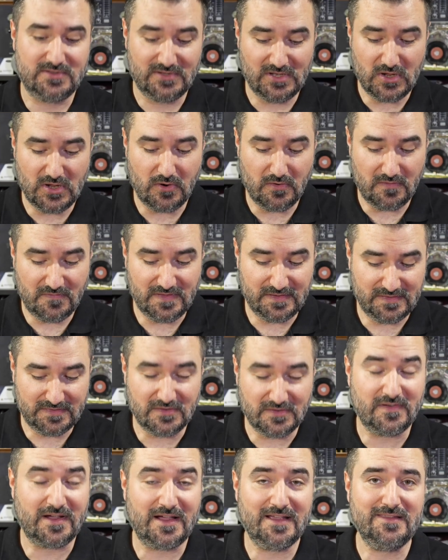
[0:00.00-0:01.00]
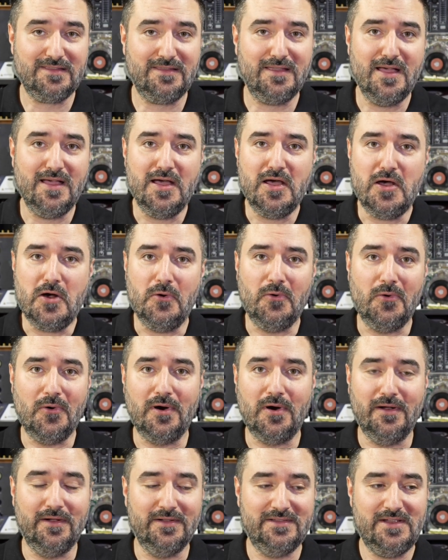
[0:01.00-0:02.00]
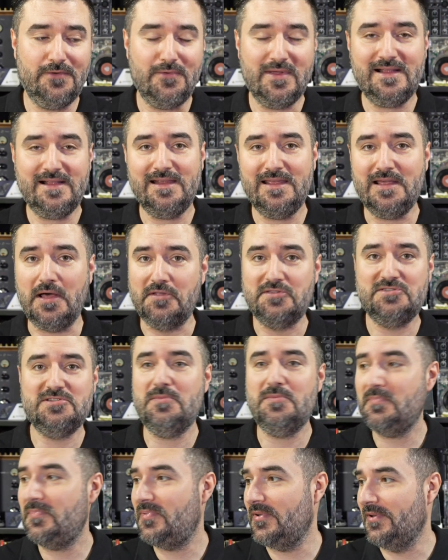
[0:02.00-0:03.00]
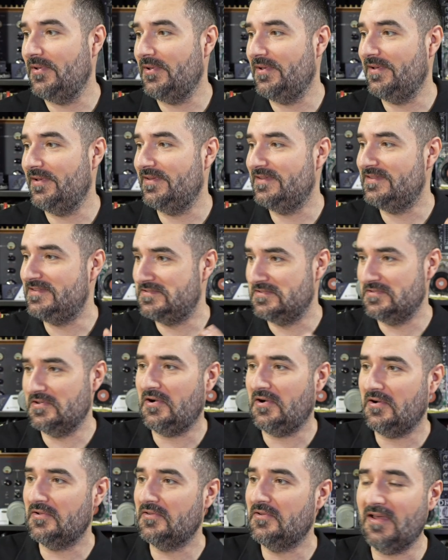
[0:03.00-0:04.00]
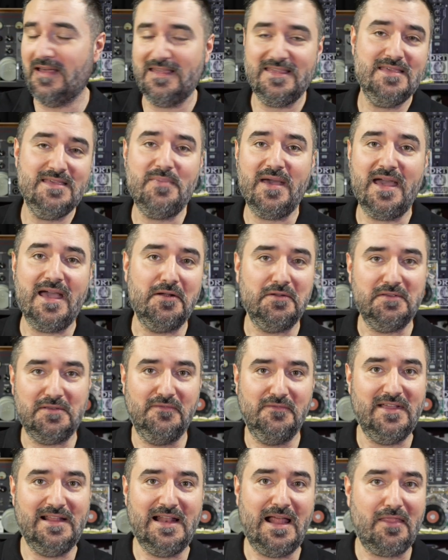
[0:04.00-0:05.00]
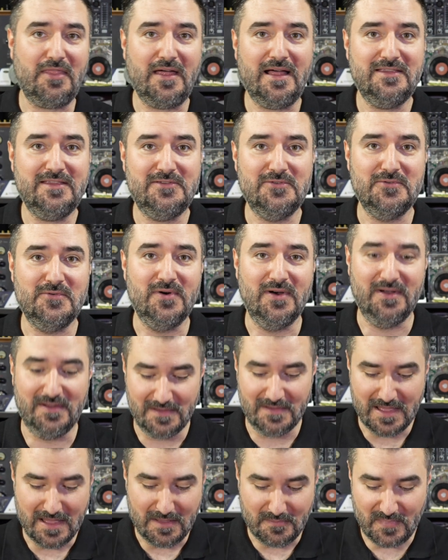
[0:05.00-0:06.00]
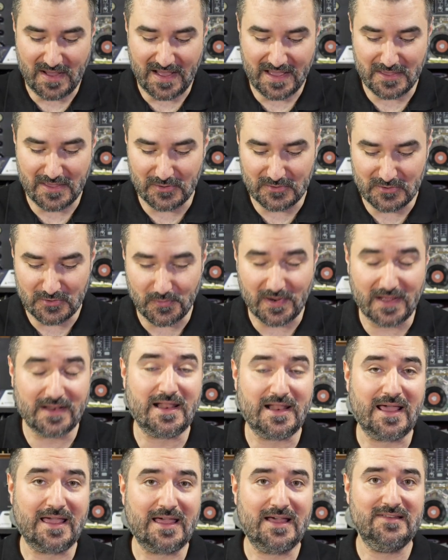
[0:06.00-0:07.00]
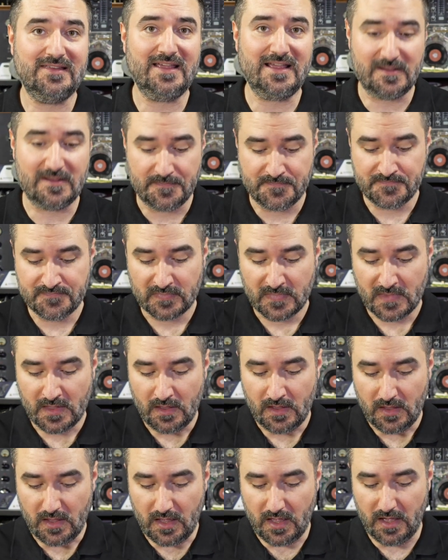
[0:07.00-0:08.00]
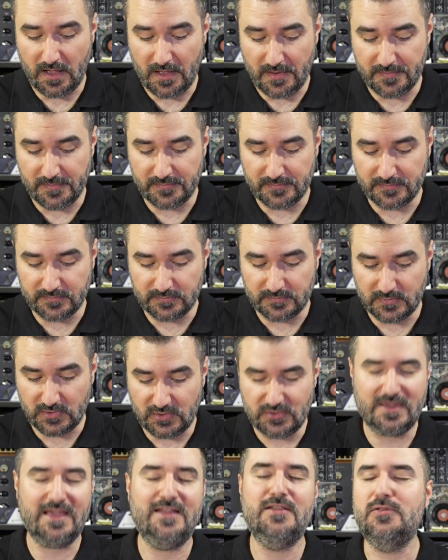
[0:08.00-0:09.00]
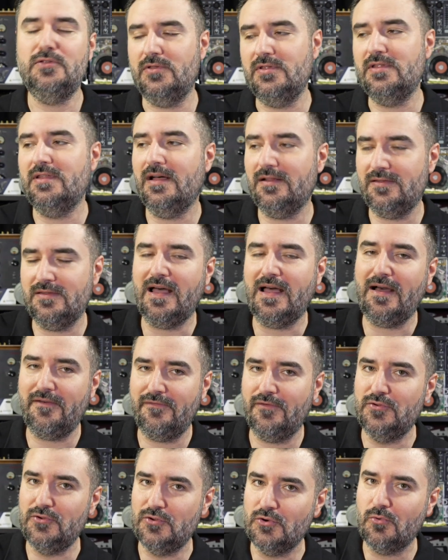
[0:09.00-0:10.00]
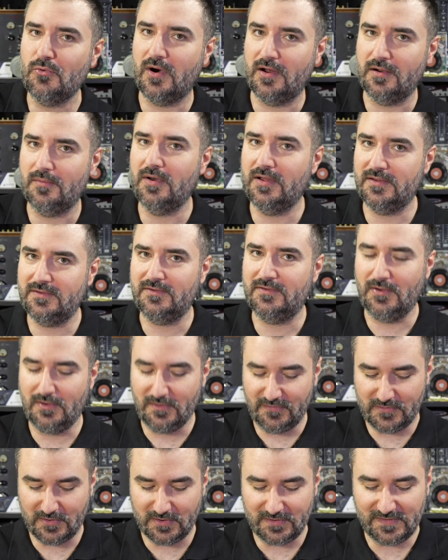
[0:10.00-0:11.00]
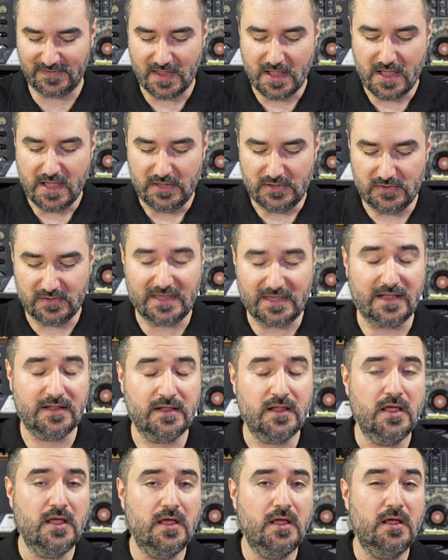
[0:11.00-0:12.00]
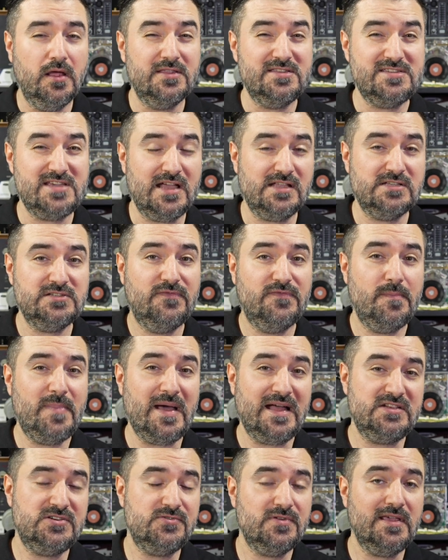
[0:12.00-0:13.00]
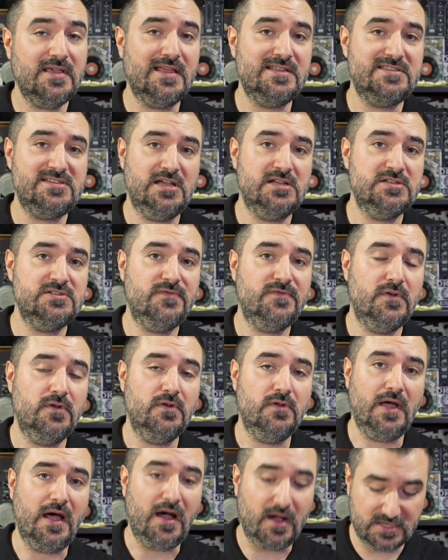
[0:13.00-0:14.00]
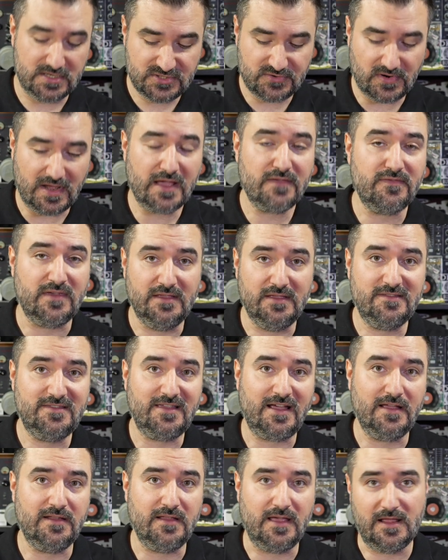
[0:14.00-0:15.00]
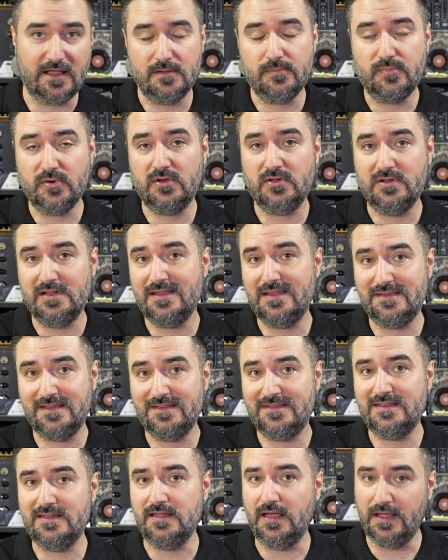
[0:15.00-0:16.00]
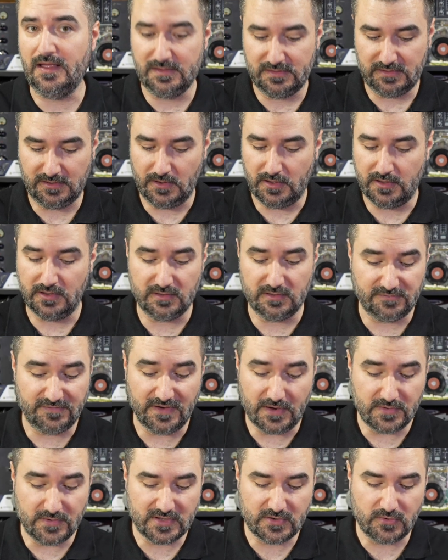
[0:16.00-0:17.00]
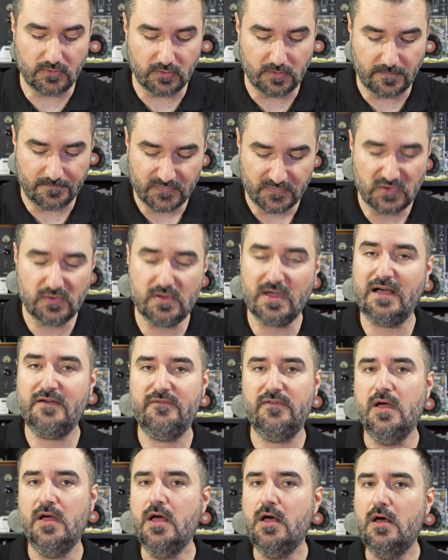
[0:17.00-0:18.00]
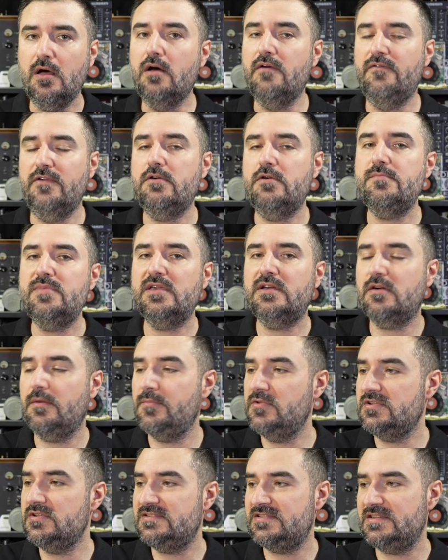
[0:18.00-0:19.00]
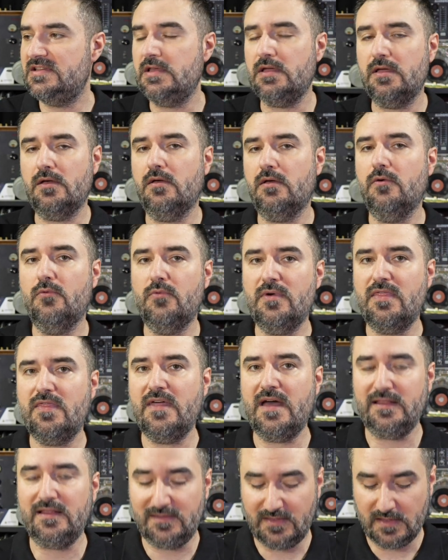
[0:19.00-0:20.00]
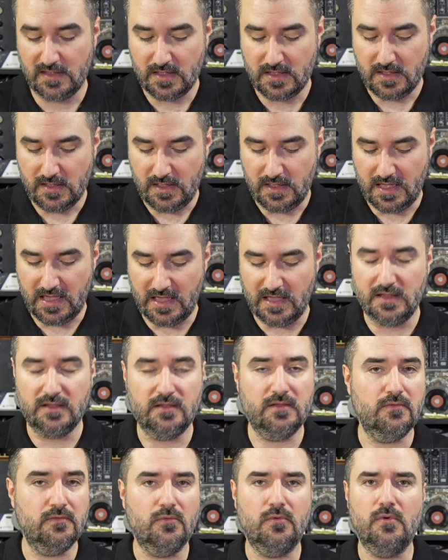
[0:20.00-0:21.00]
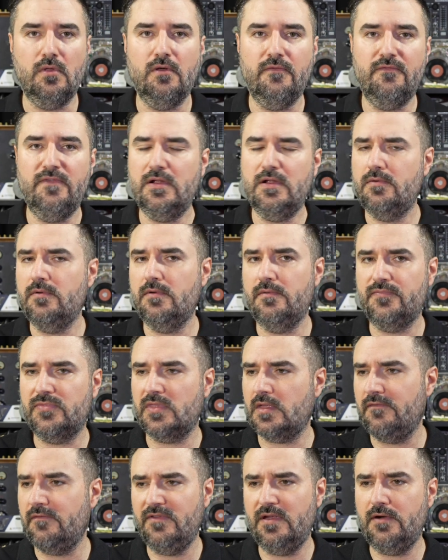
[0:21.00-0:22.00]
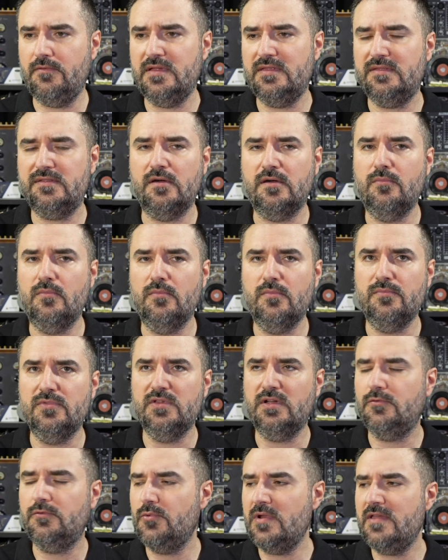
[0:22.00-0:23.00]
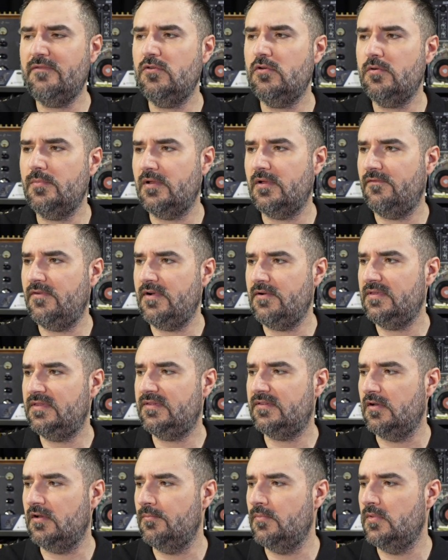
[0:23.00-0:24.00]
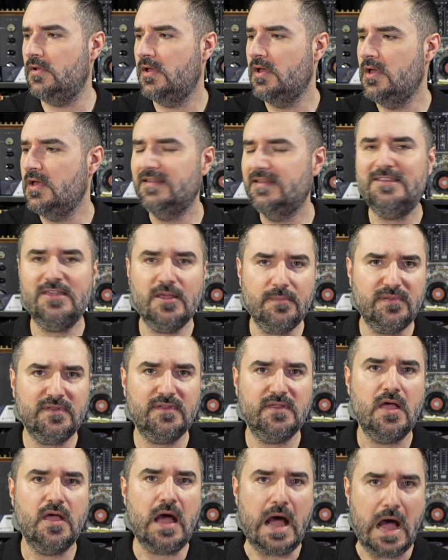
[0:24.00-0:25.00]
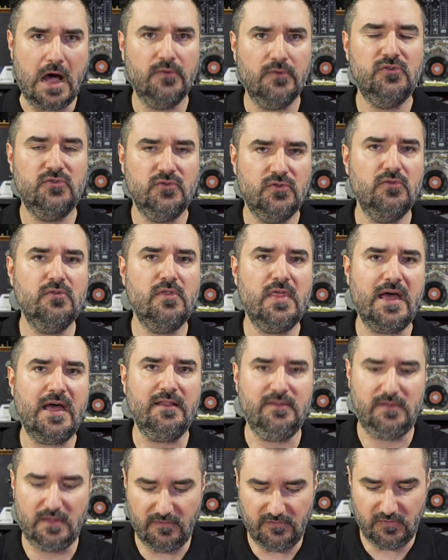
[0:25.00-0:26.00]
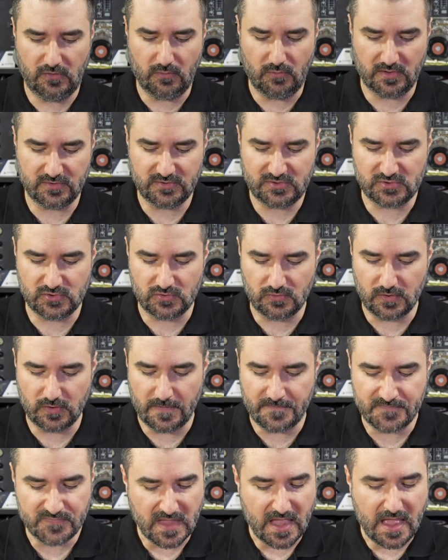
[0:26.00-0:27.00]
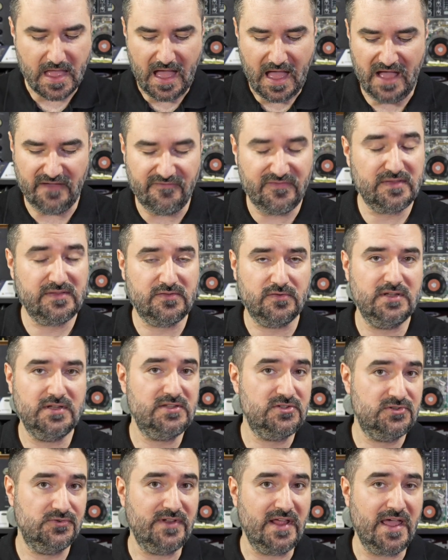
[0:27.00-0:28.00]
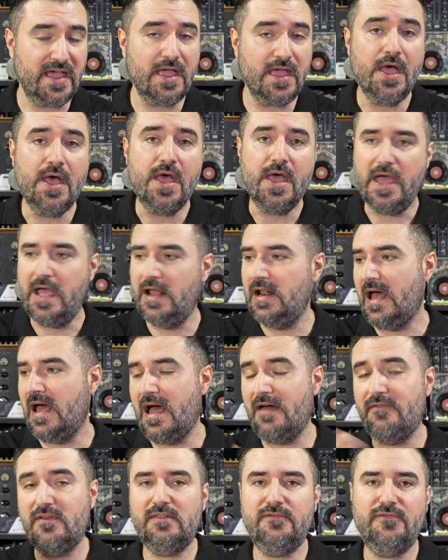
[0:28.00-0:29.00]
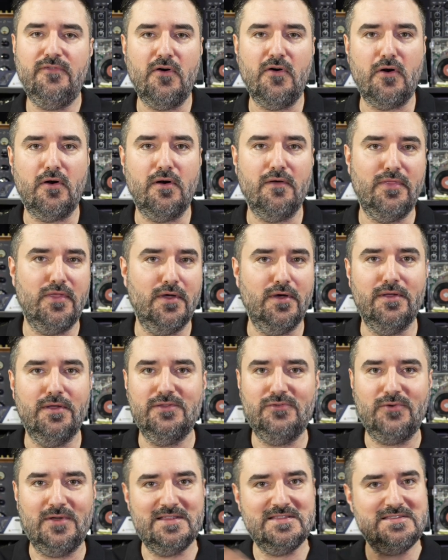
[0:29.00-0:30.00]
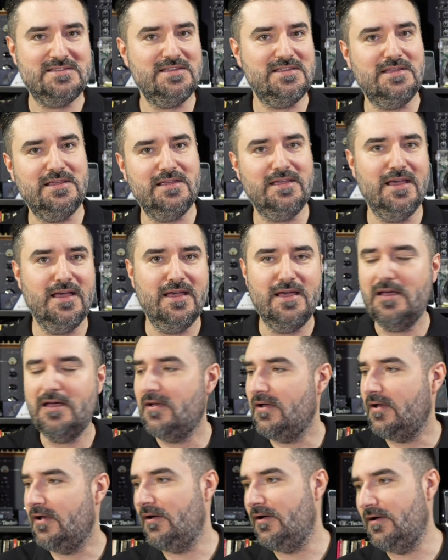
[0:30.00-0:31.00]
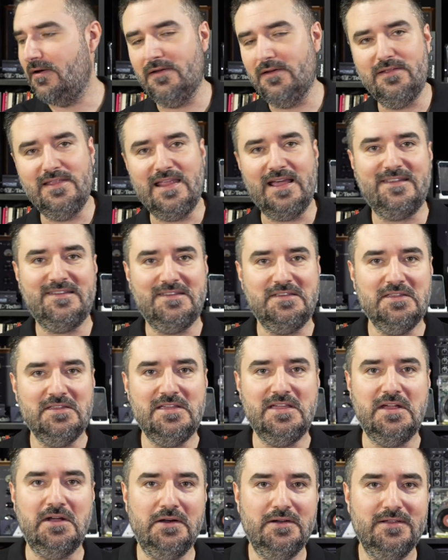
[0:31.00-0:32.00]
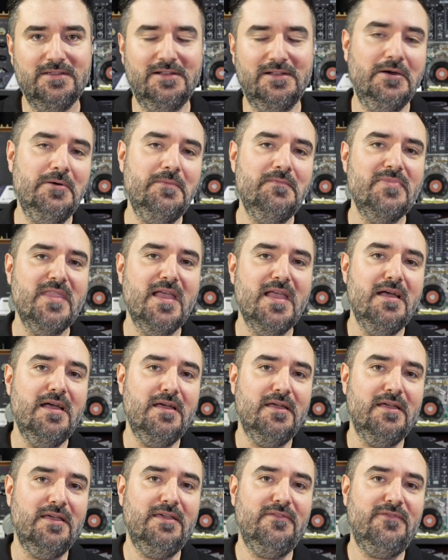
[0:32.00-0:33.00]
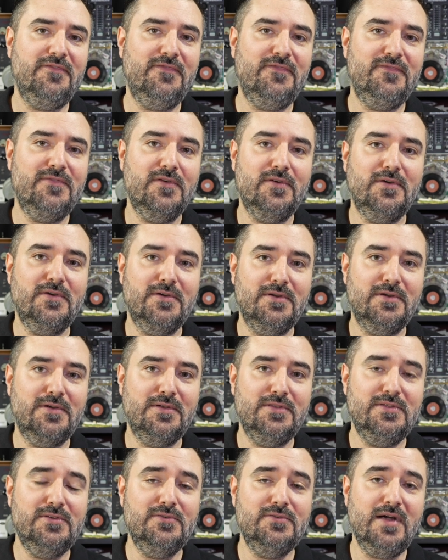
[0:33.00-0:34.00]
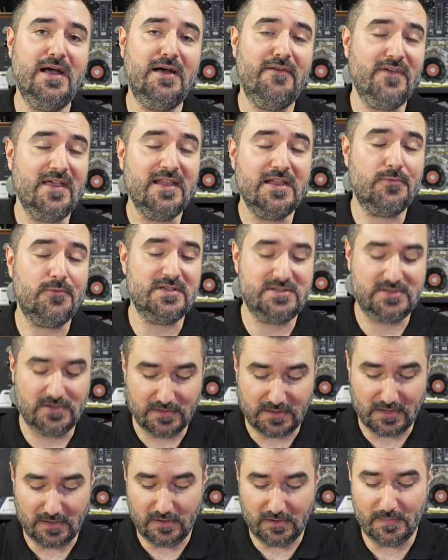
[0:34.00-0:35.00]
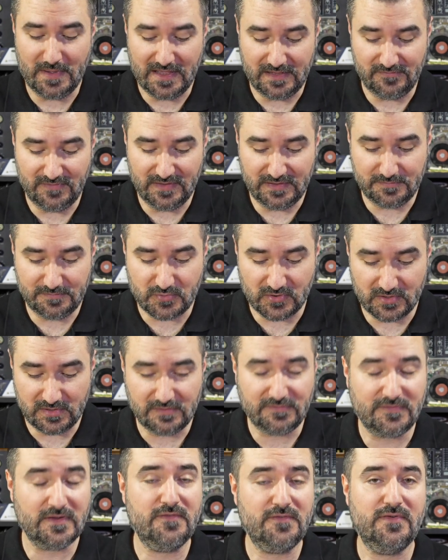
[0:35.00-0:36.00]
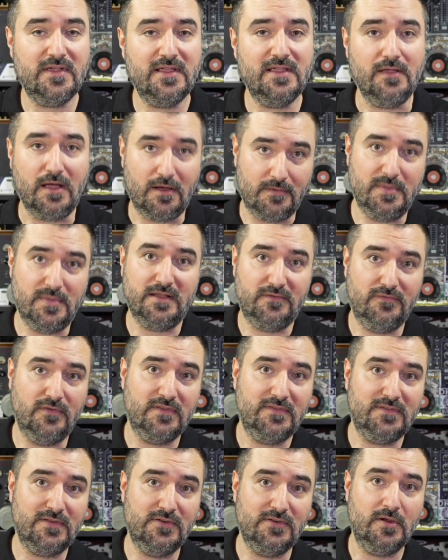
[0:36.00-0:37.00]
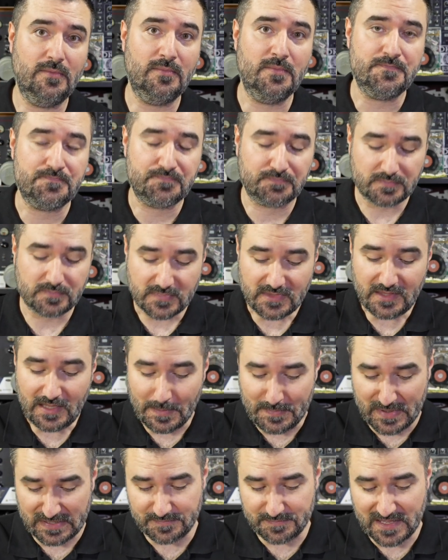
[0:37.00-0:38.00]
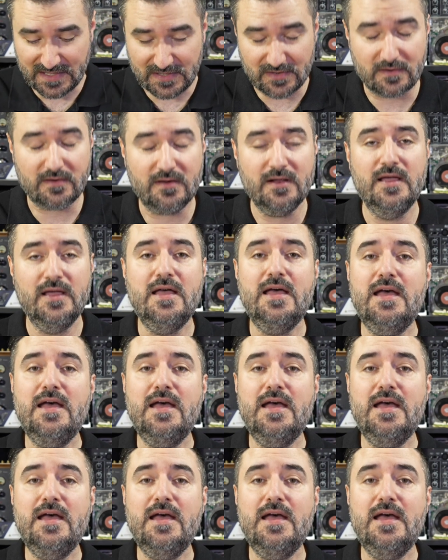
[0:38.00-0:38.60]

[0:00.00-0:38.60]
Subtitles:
know this device or directly jump on eBay or something like that to buy a new one. Like I said, you can not have a new one, but of course you can change the battery and change the hard drive inside and put an SSD, and it's very cool. You have a very big community with that, and there is some, not review, but there is some tips how to do that if you want to have this unit today and have it for the 20 next year, you know. If you have any questions about this product, feel free, about the Tonium Pacemaker.